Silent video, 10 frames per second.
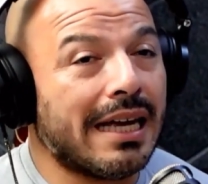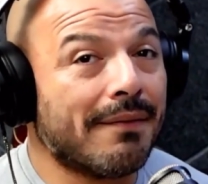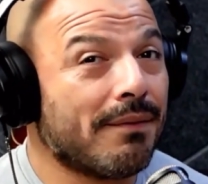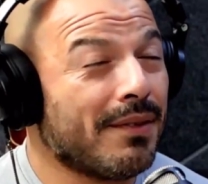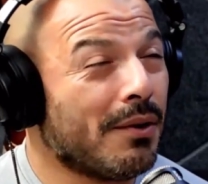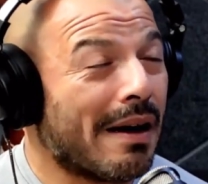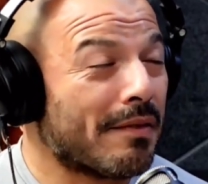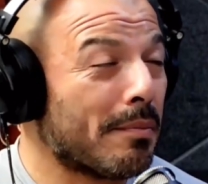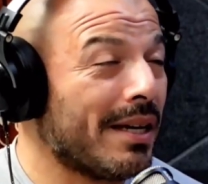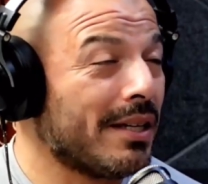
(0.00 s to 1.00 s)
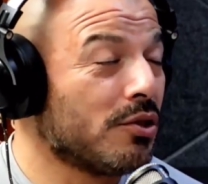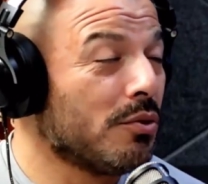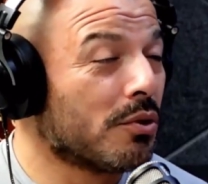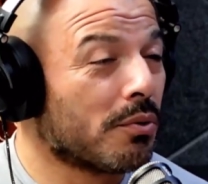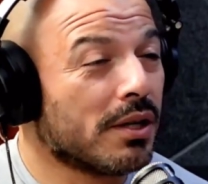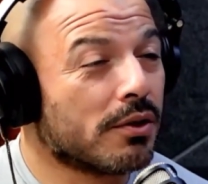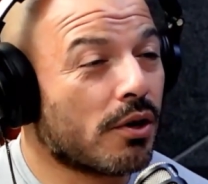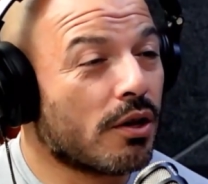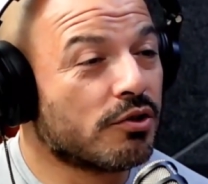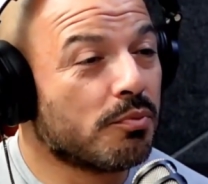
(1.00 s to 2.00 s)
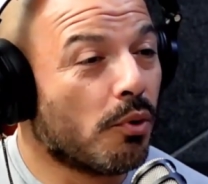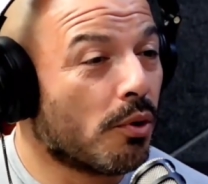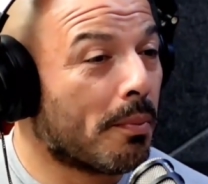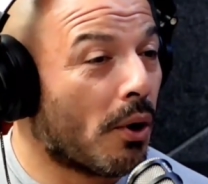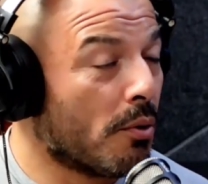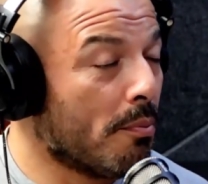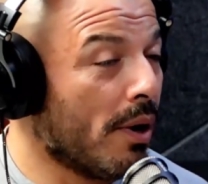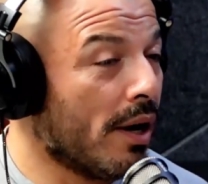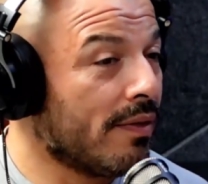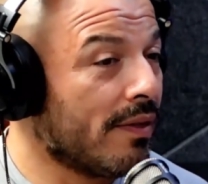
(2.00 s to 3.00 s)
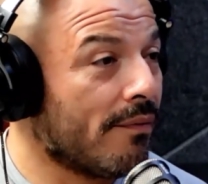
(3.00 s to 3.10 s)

if you have to pay two three hundred dollars more per month